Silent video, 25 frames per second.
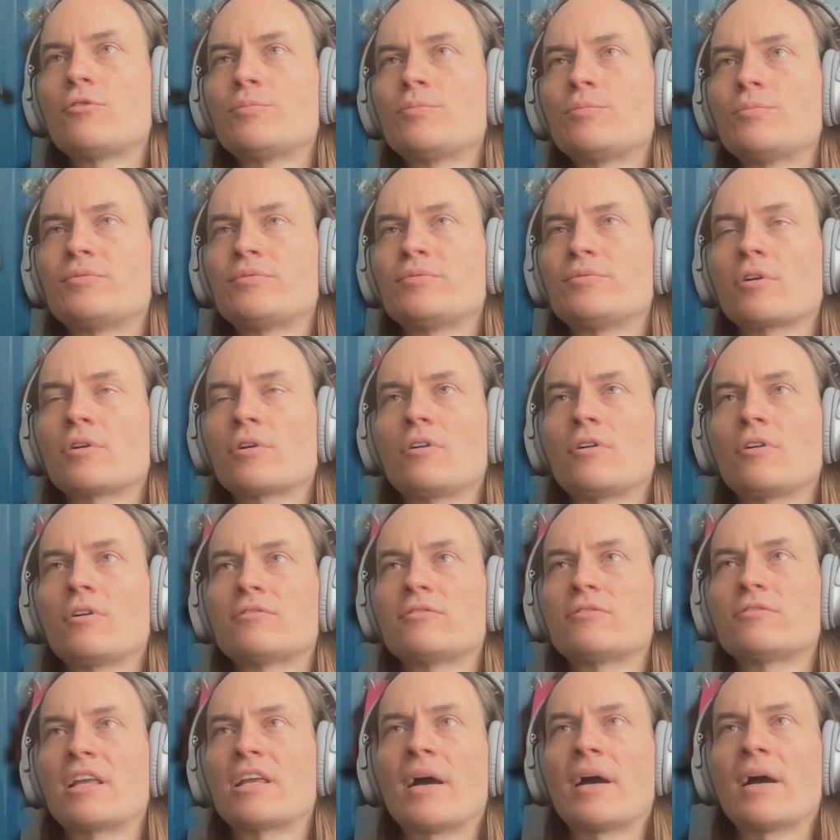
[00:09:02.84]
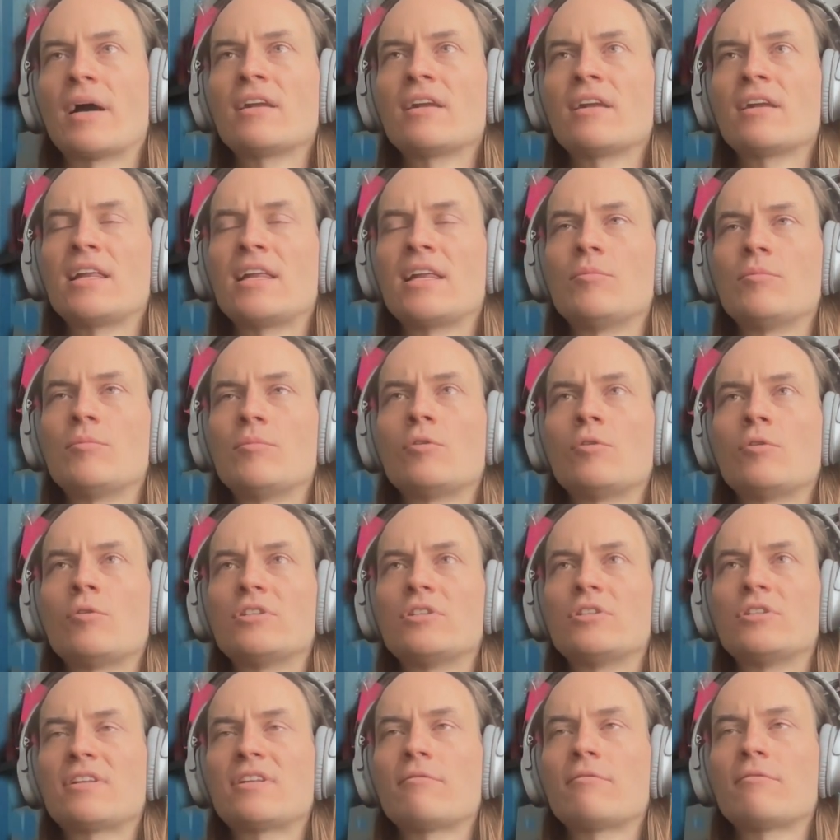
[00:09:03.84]
running in parallel anymore. We just have
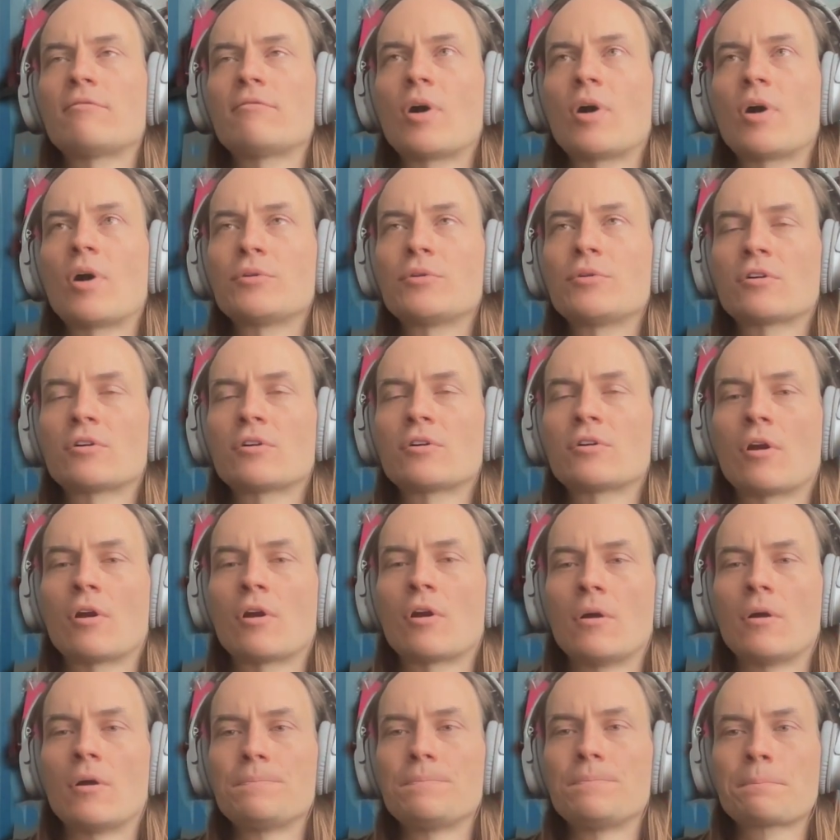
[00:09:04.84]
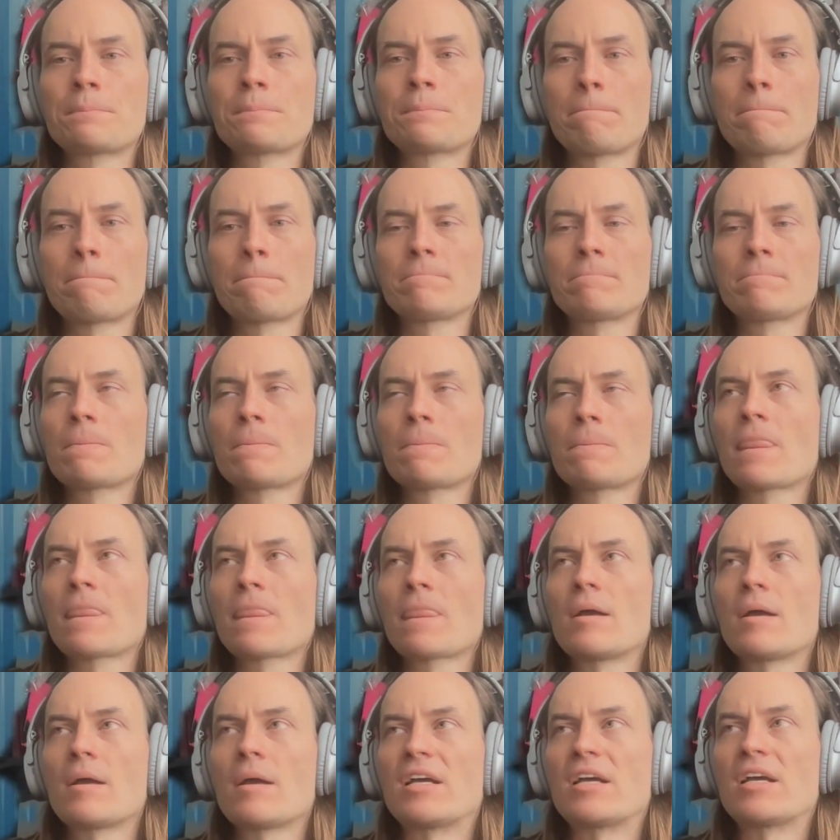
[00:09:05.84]
one protocol. Because what
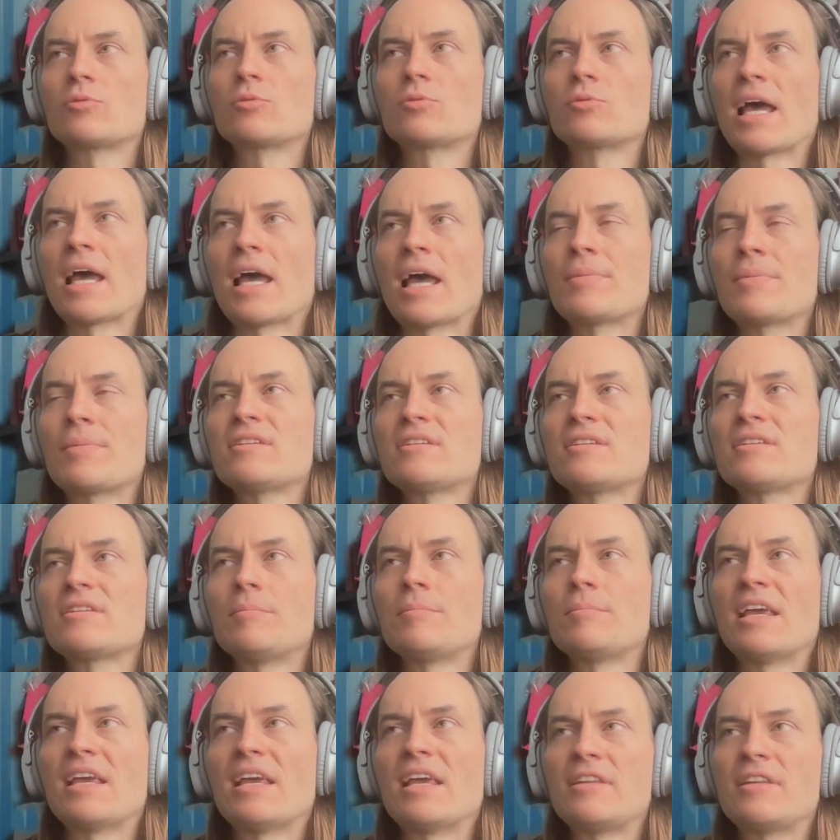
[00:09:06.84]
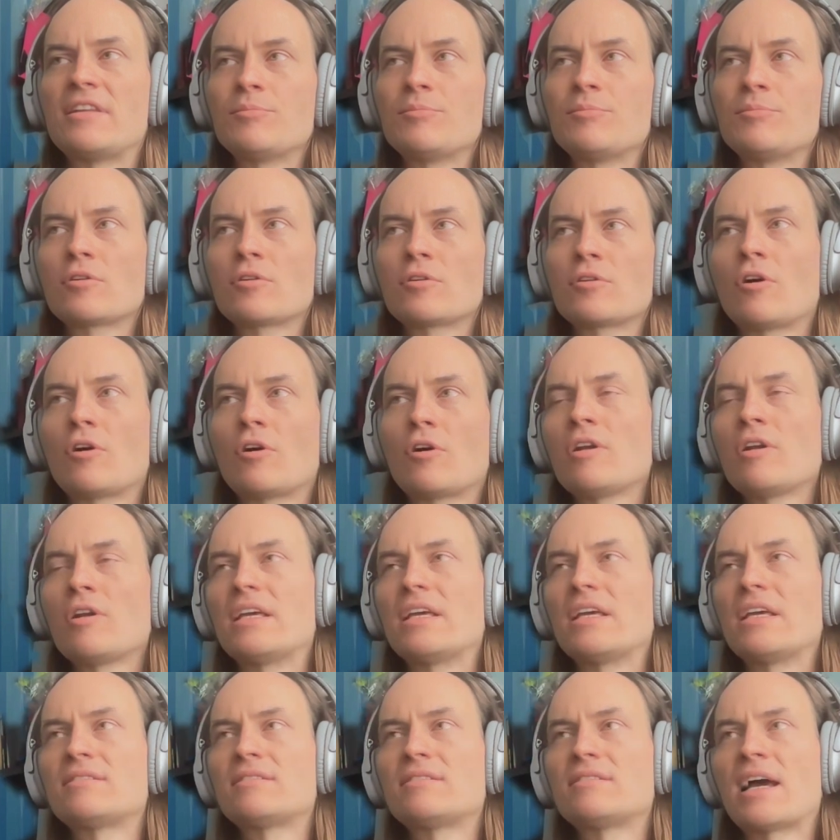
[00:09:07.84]
happens in a BFT protocol is
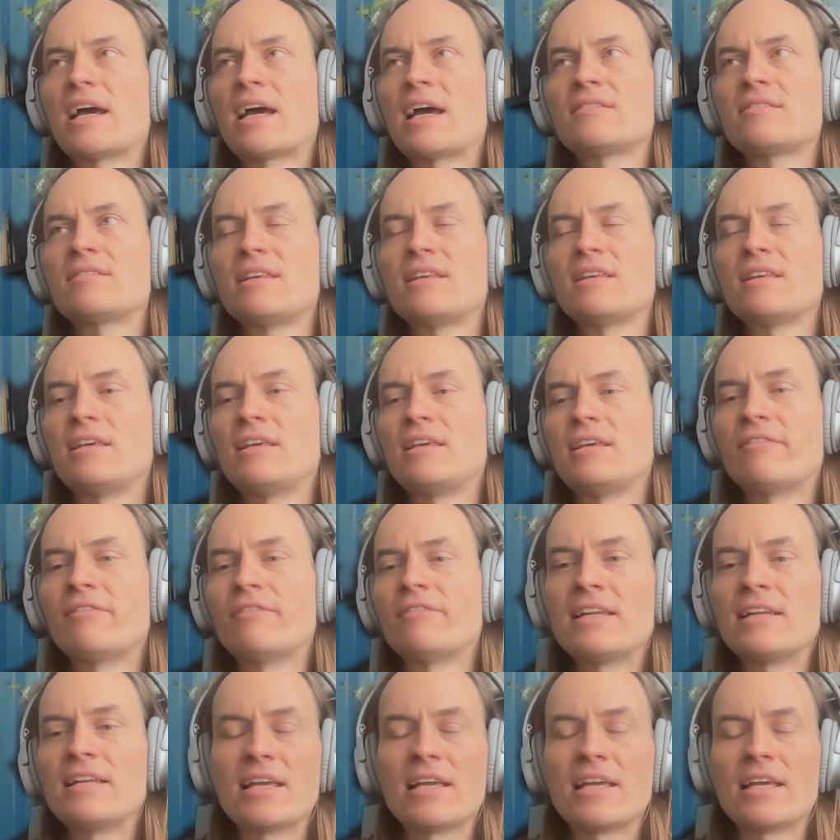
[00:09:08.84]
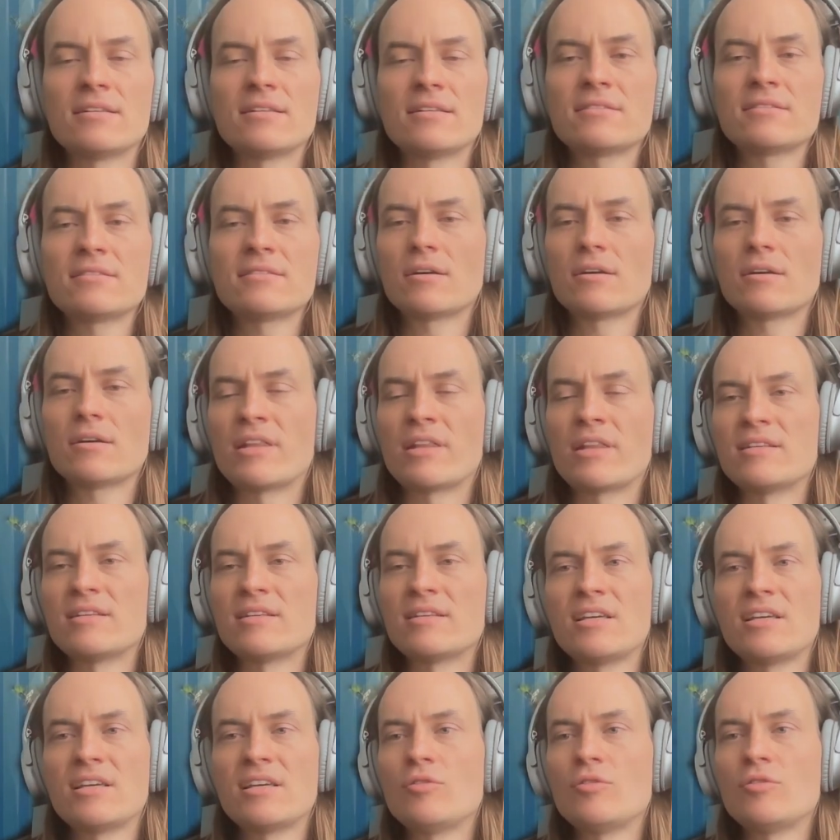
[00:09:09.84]
that the validators, when they see a new
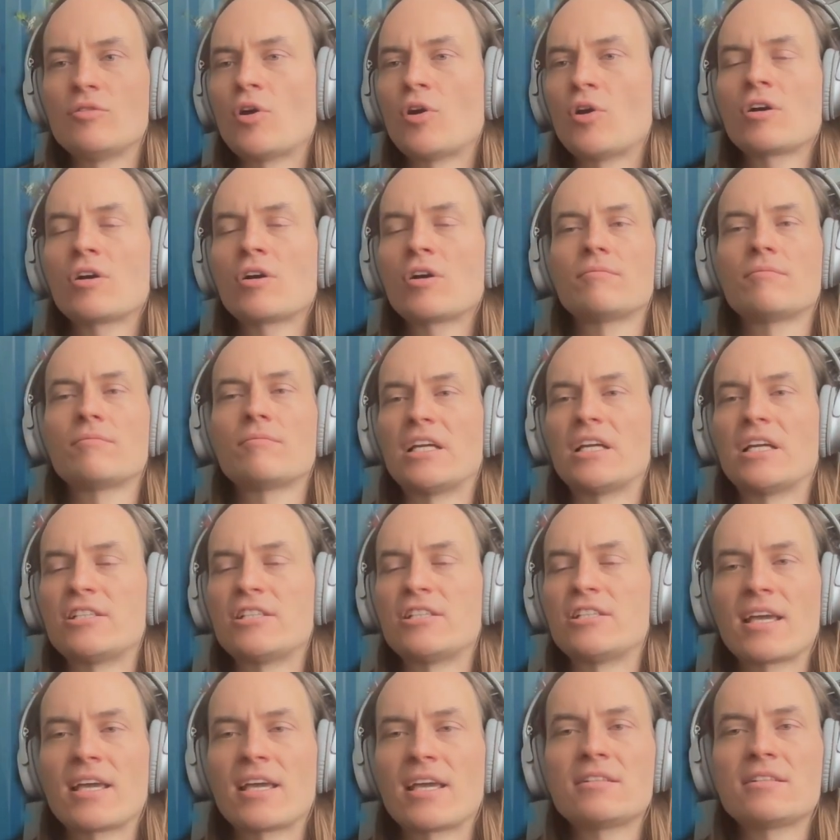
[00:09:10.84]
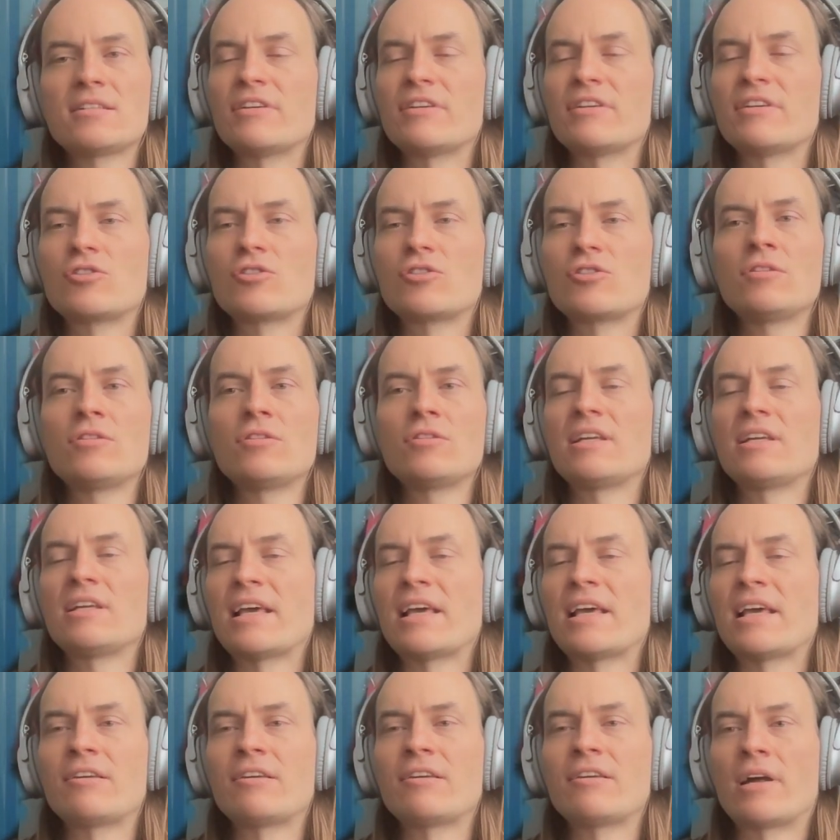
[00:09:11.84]
block, they check it. If it's good, they tell everyone,
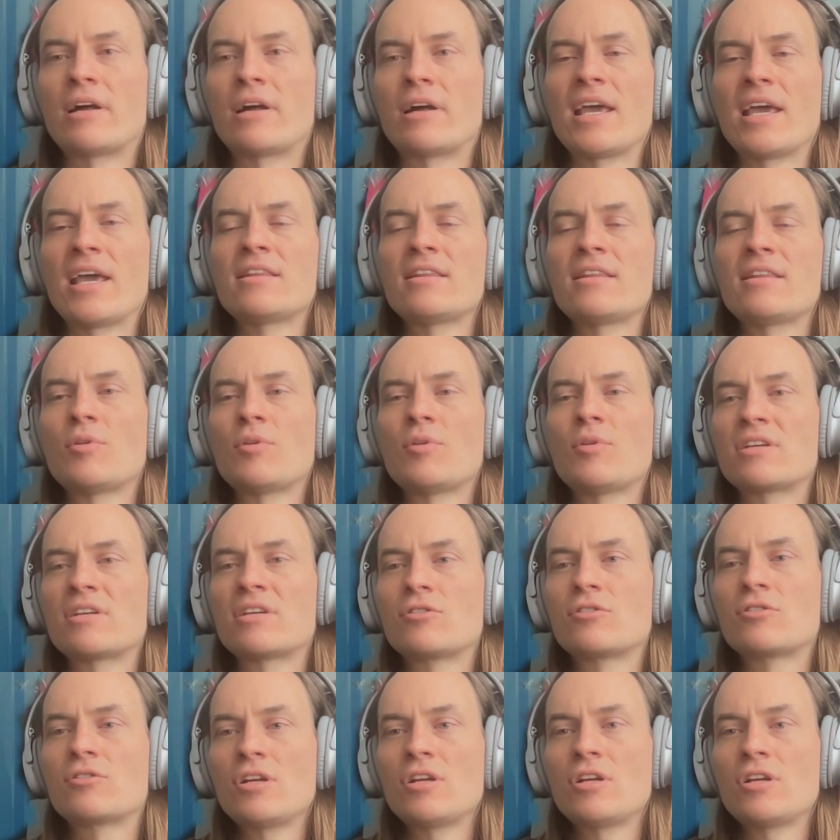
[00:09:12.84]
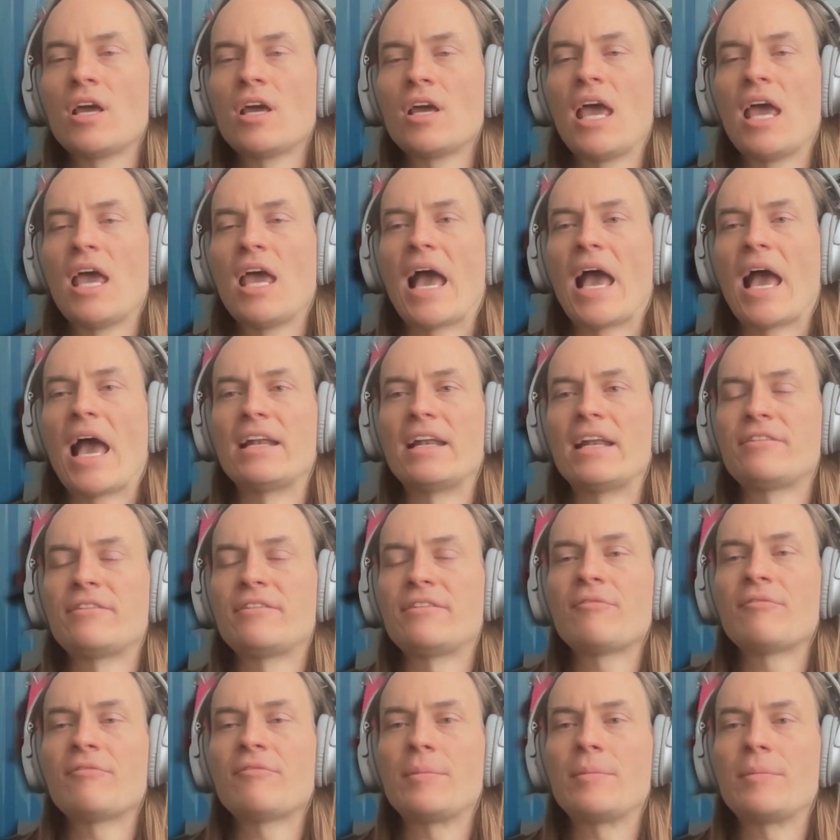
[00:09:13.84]
hey, this block is good. And if enough people
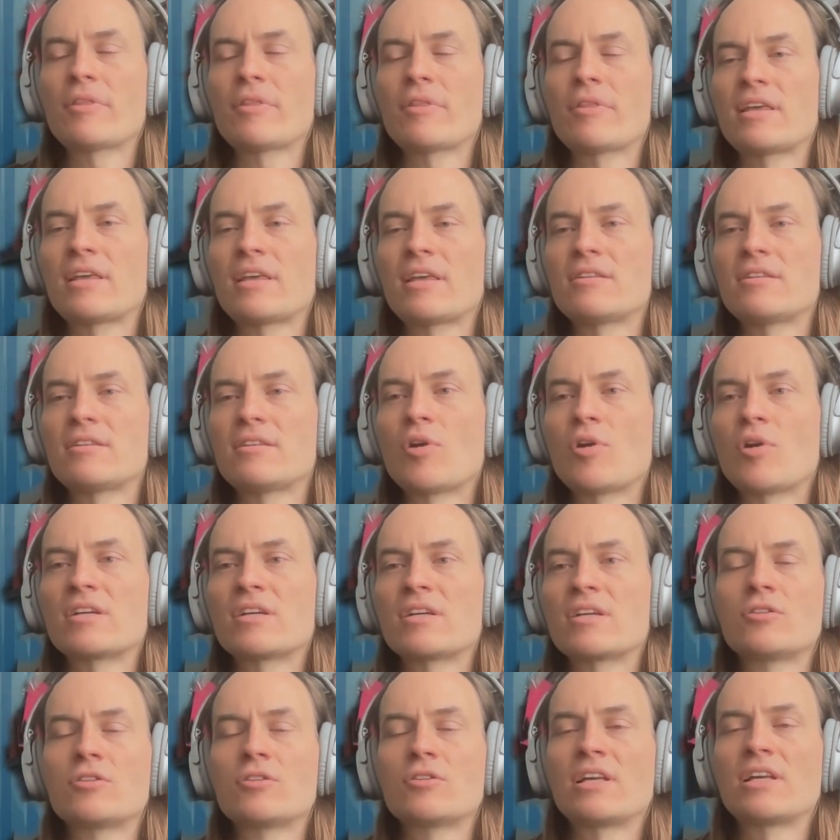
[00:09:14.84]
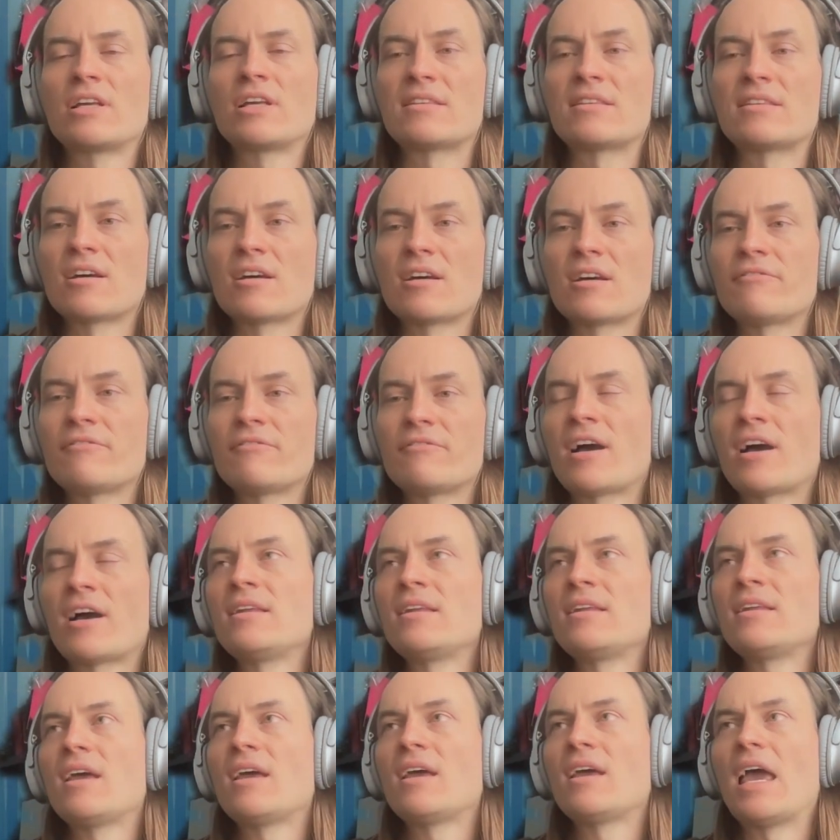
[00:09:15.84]
think that the block is good, it gets certified.
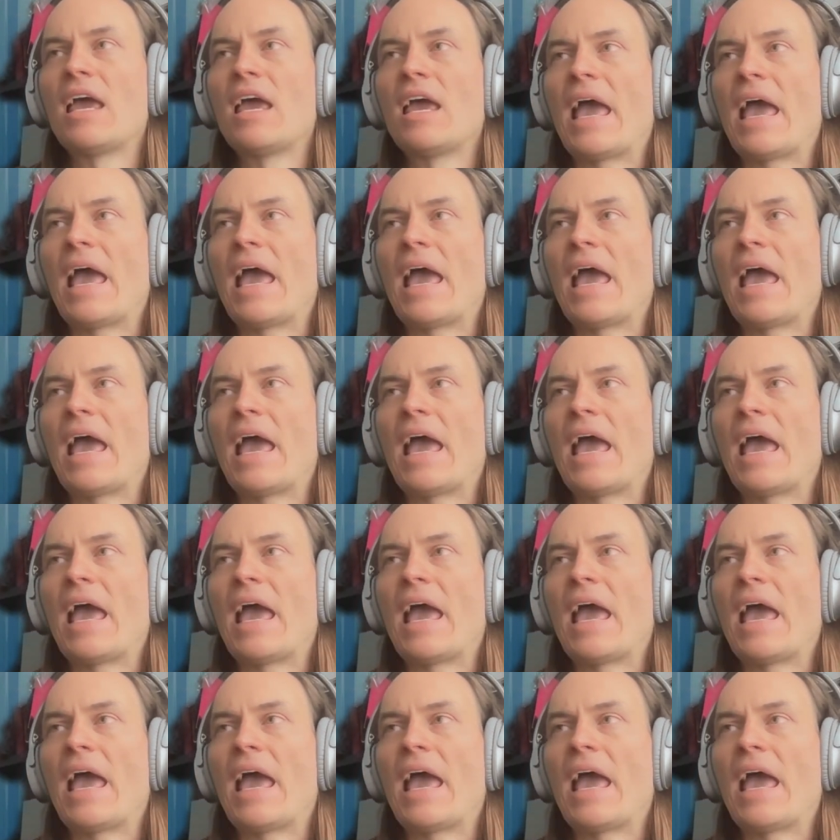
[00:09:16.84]
And if two